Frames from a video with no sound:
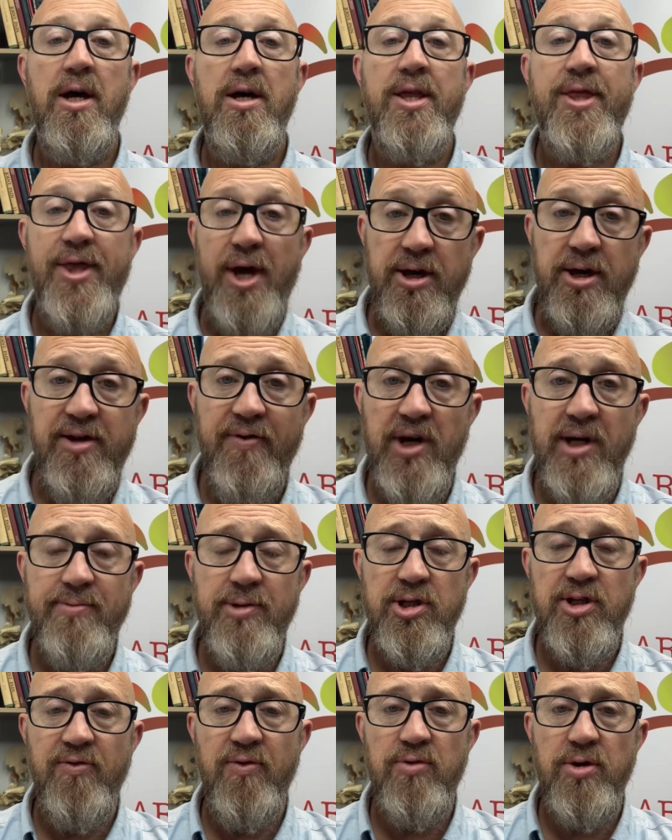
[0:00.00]
Thank you very
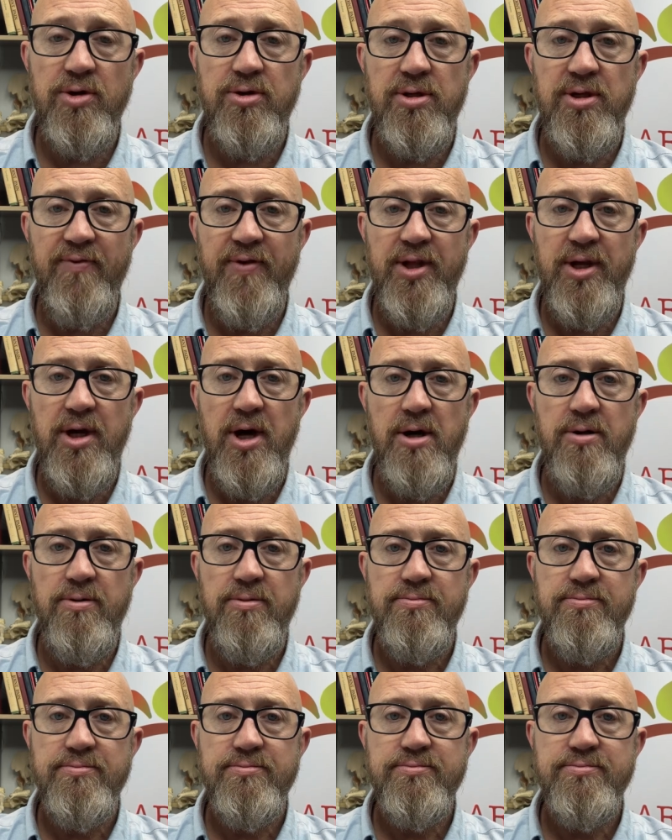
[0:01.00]
much for watching the video.
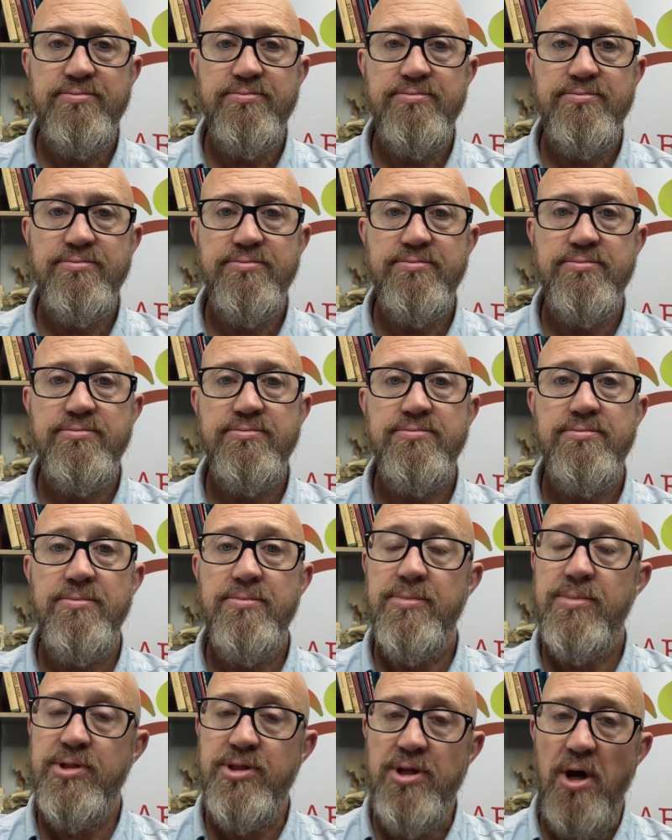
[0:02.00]

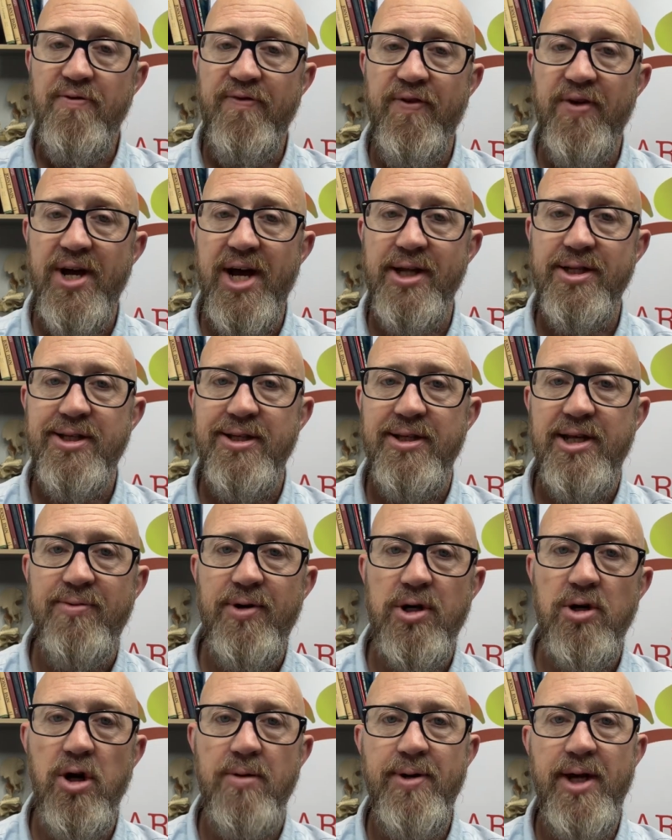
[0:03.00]
Don't forget to leave a
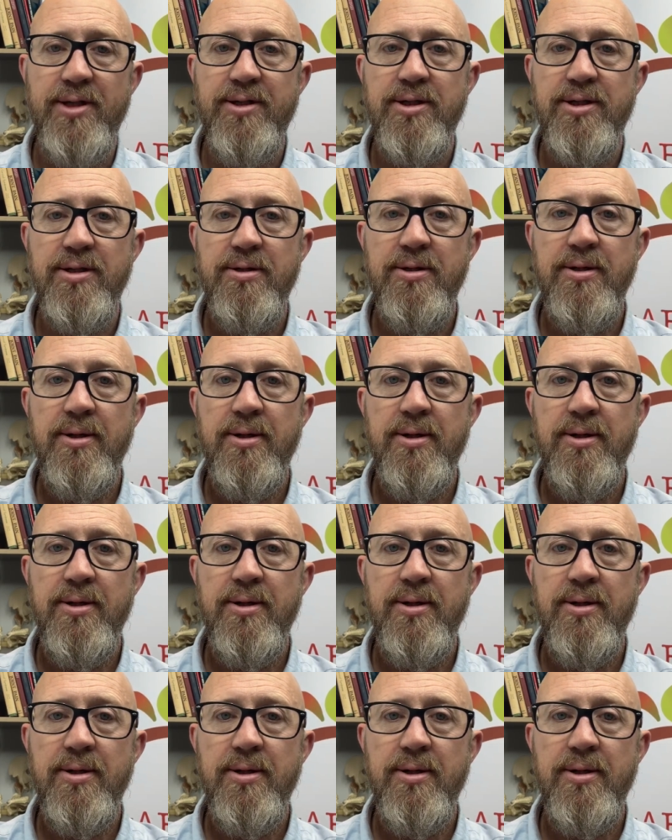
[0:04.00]
comment.